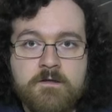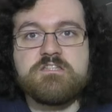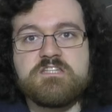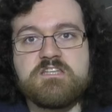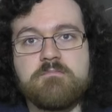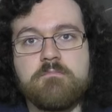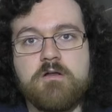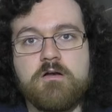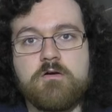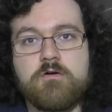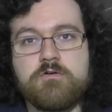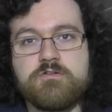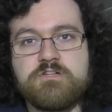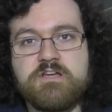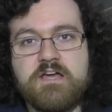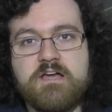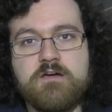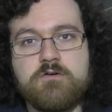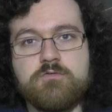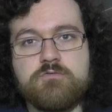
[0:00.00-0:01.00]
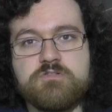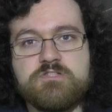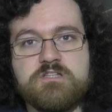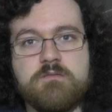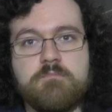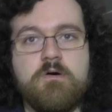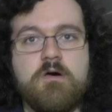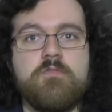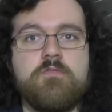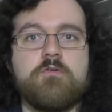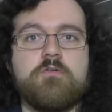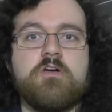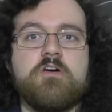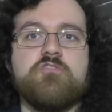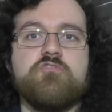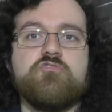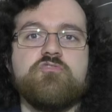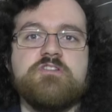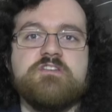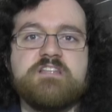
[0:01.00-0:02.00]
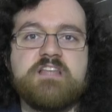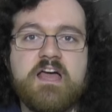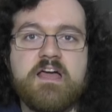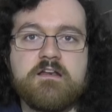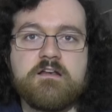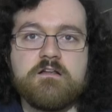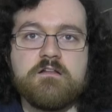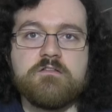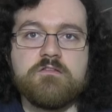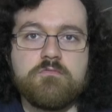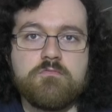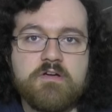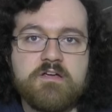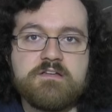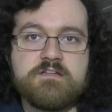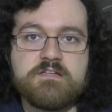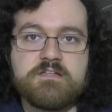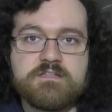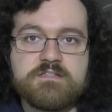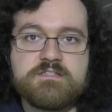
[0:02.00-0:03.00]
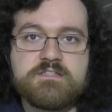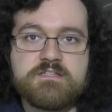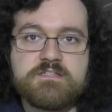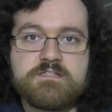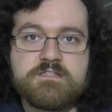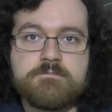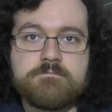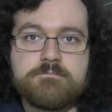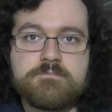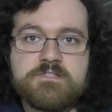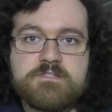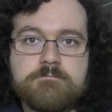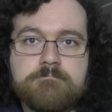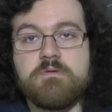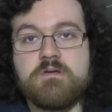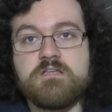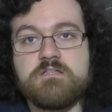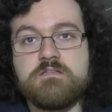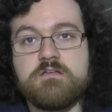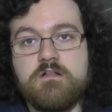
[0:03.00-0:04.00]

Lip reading: similar to how some other countries handle the rating systems. Because